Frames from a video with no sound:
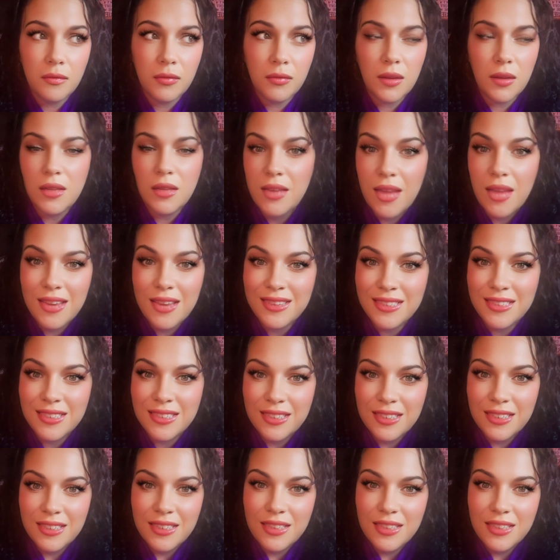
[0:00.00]
Yet
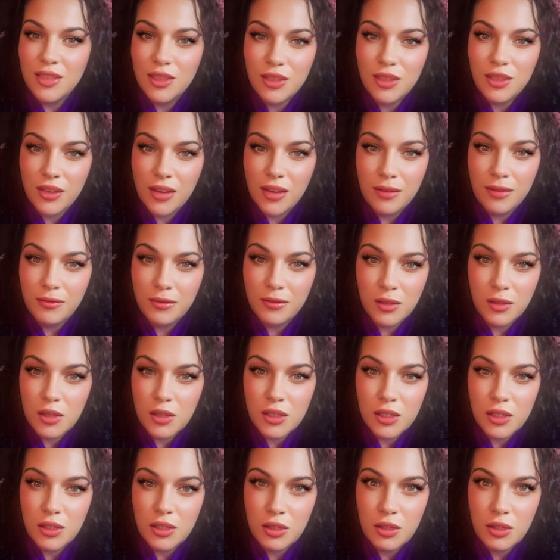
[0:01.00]
the travellers
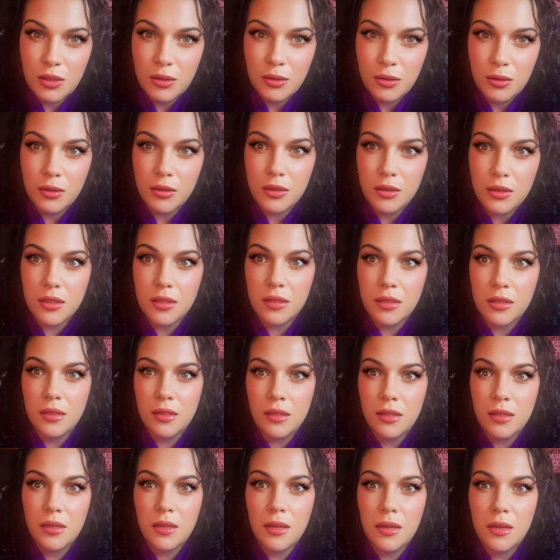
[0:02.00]
endured,
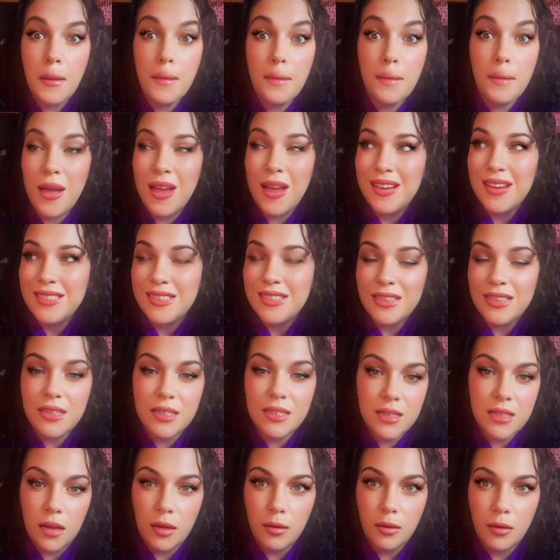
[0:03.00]
passing
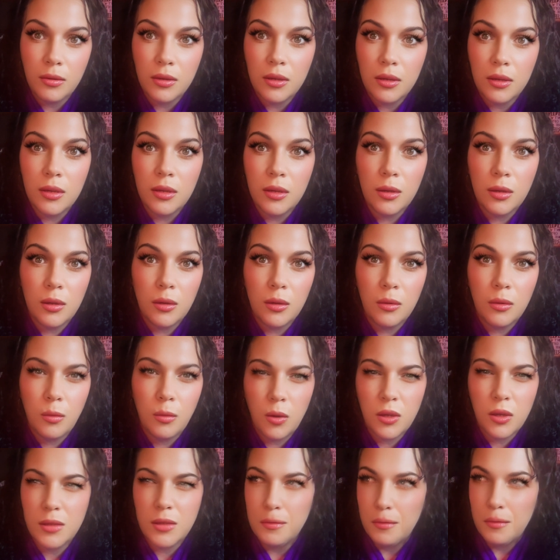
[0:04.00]
down
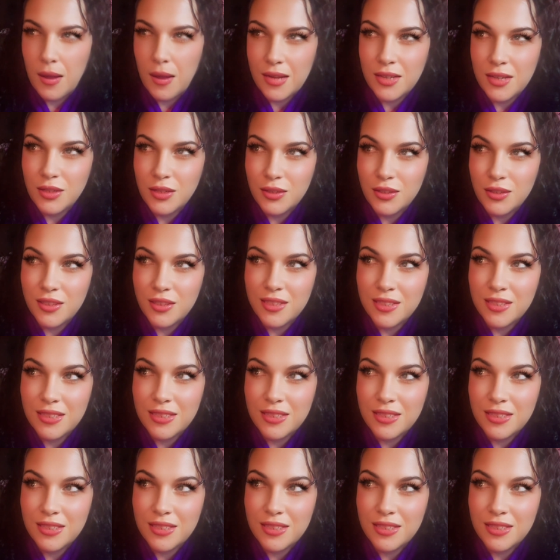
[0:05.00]
what mattered.